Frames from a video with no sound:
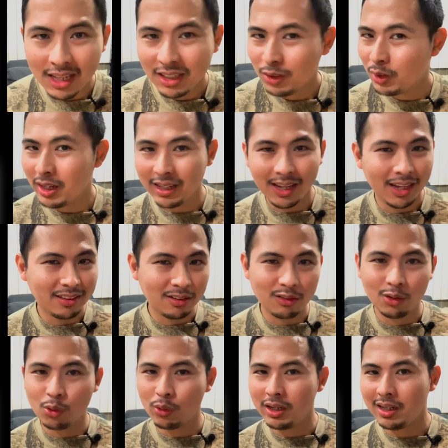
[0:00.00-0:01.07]
You're gonna get this
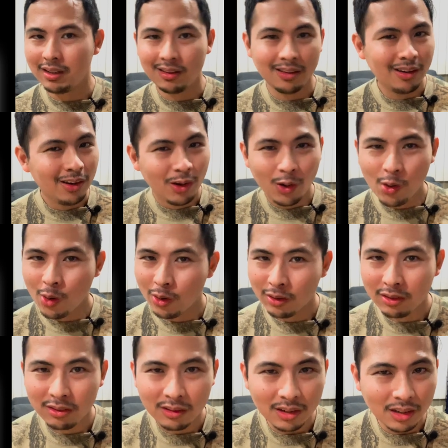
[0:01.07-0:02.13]
green,
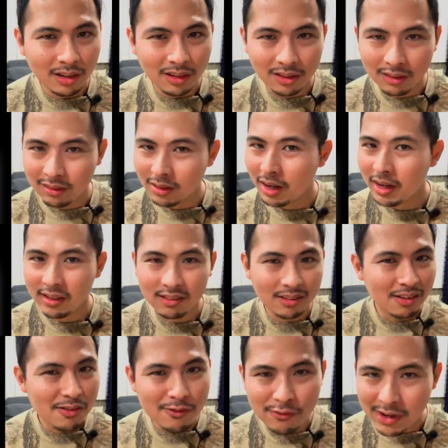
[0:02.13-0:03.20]
earthy, nice
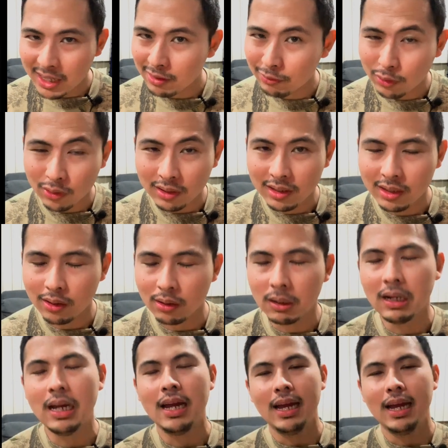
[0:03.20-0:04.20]
vetiver here.